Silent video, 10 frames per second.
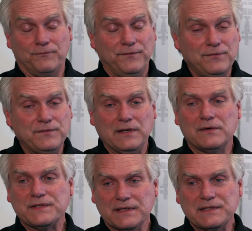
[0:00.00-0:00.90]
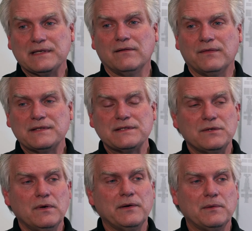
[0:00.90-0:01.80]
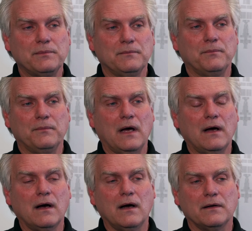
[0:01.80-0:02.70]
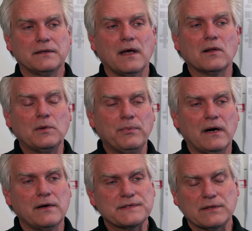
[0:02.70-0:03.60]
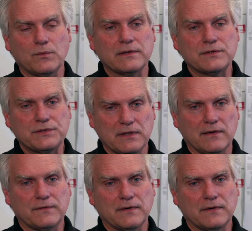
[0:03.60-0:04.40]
fifty or sixty of these two hundred dollar uh, parts in one shift.